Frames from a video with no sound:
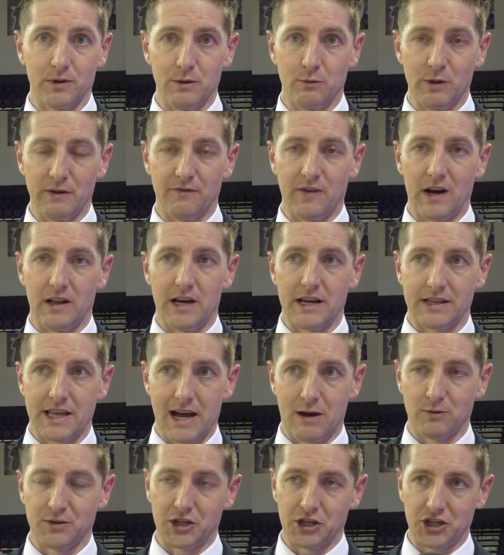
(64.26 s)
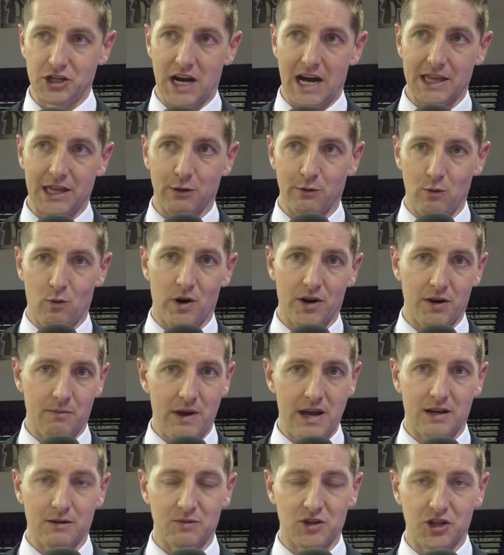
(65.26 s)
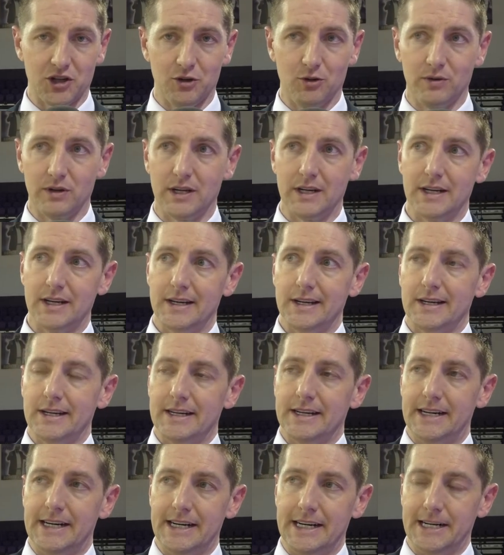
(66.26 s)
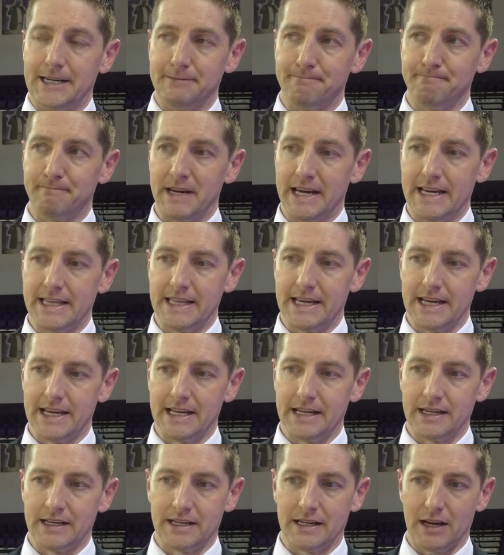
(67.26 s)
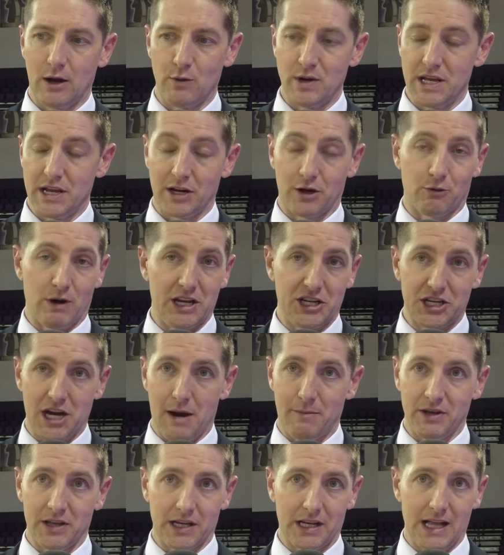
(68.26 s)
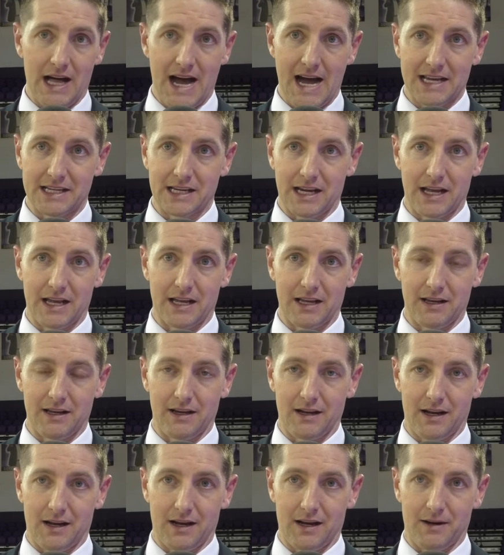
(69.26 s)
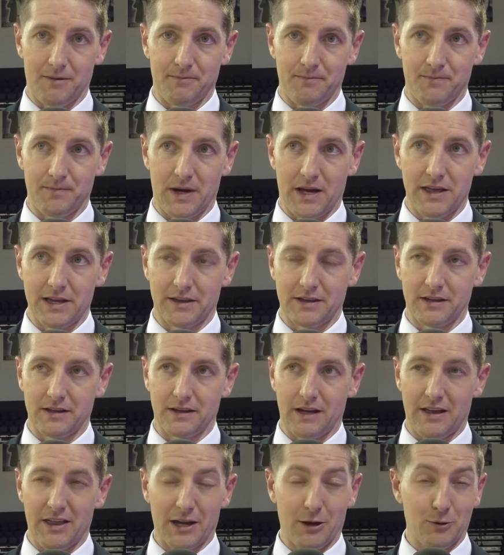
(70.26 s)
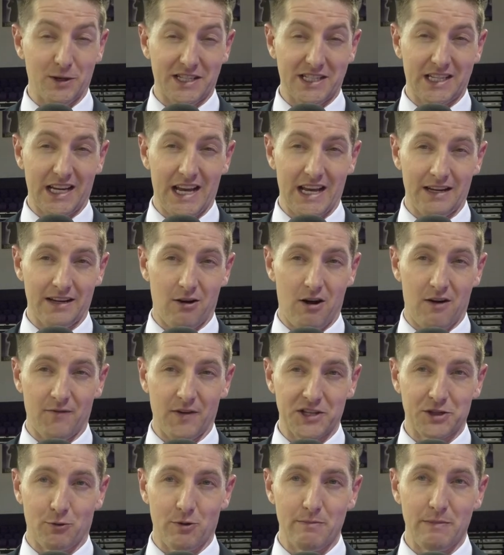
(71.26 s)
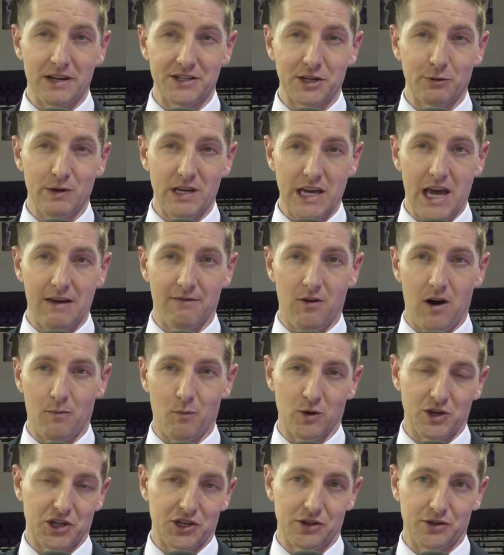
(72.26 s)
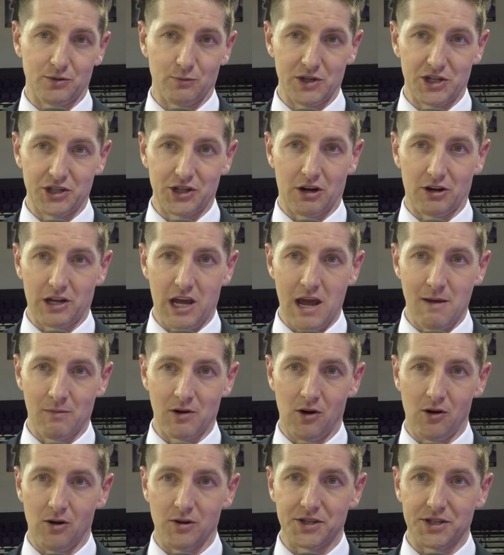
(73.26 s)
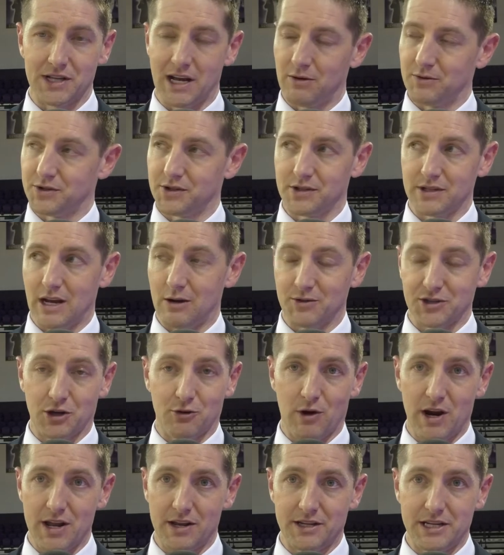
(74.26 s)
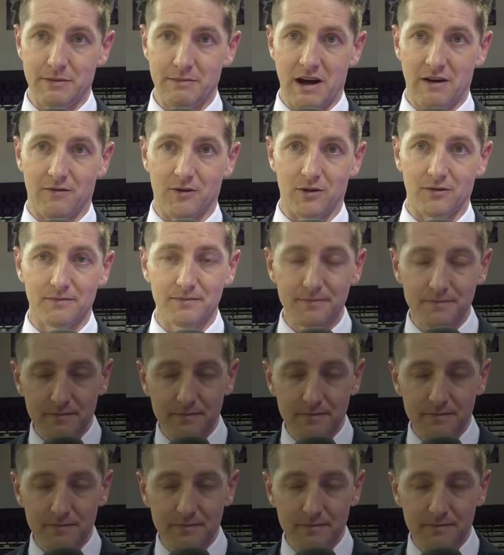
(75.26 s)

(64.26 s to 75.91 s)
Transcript: we felt like that was a shot that we wanted to make them shoot. And then, you know, we did a great job on the glass. I think it was 10 offensive rebounds that we gave up, which is our game goal. So that was a great team effort.